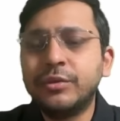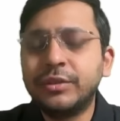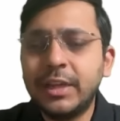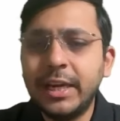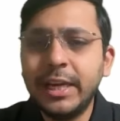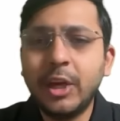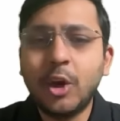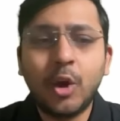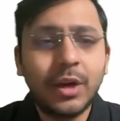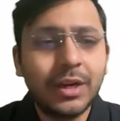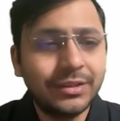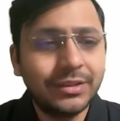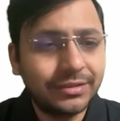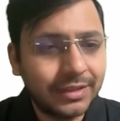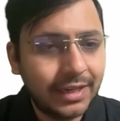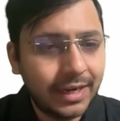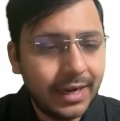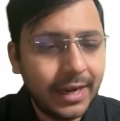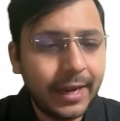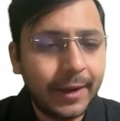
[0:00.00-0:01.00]
mostly on a
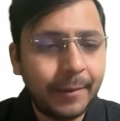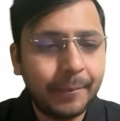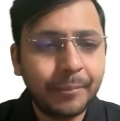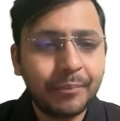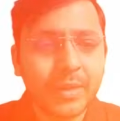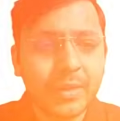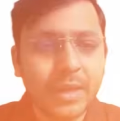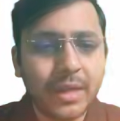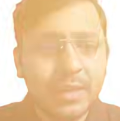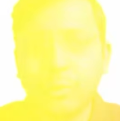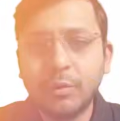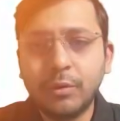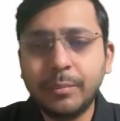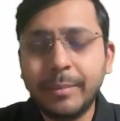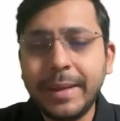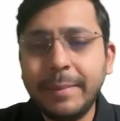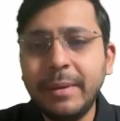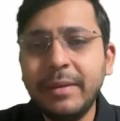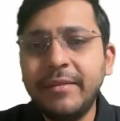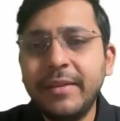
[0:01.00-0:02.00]
Sunday, yeah, so
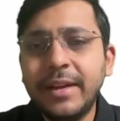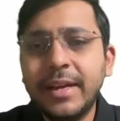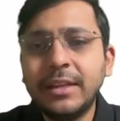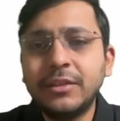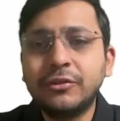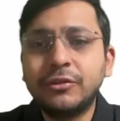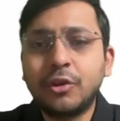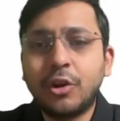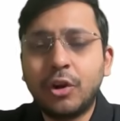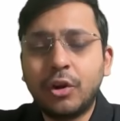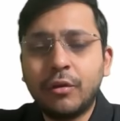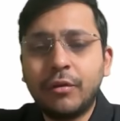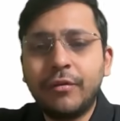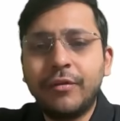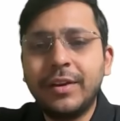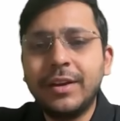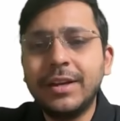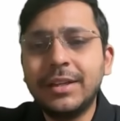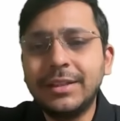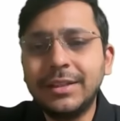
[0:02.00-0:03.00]
maybe we can sort of
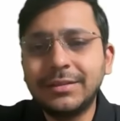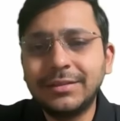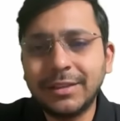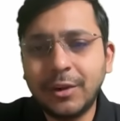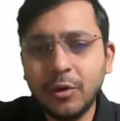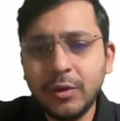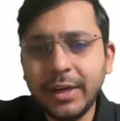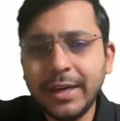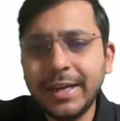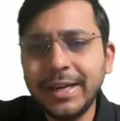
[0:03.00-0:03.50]
figure this out,